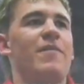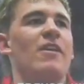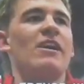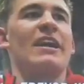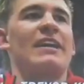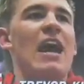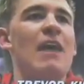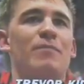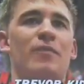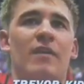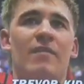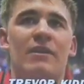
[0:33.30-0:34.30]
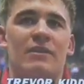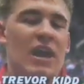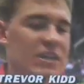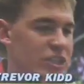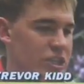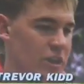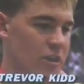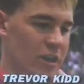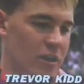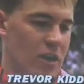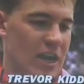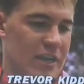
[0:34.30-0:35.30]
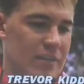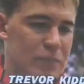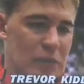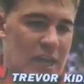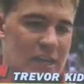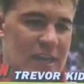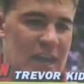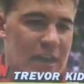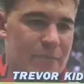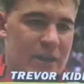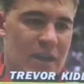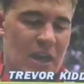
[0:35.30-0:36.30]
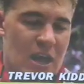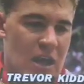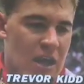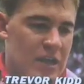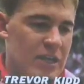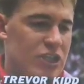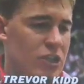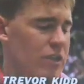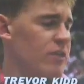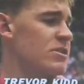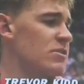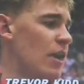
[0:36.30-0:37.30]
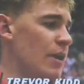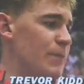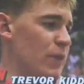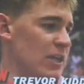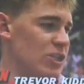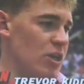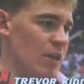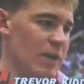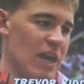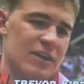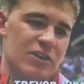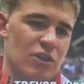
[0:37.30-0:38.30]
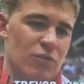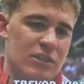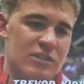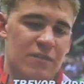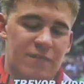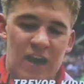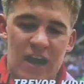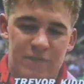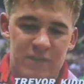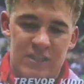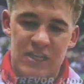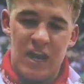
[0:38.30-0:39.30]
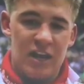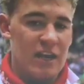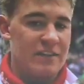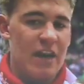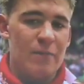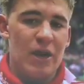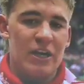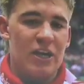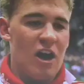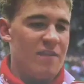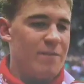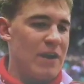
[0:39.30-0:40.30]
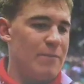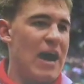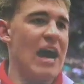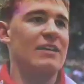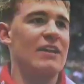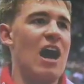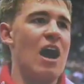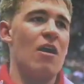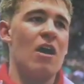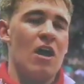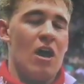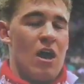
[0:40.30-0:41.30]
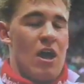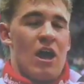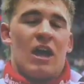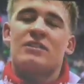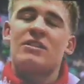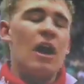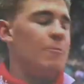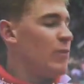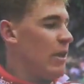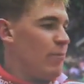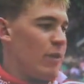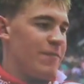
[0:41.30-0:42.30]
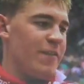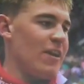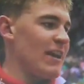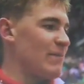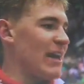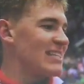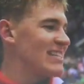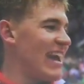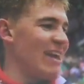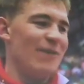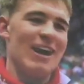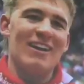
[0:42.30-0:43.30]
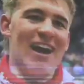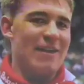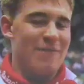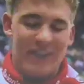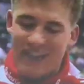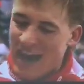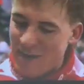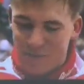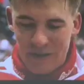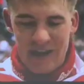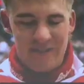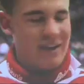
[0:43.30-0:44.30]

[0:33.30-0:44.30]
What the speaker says: feeling. I can't believe it. Last year, I didn't play a game, and this year there was a lot of pressure on me. I had to do it. So 5%. I got that monkey off my back. Wow, it's an unbelievable feeling. Best day of my life. I can't believe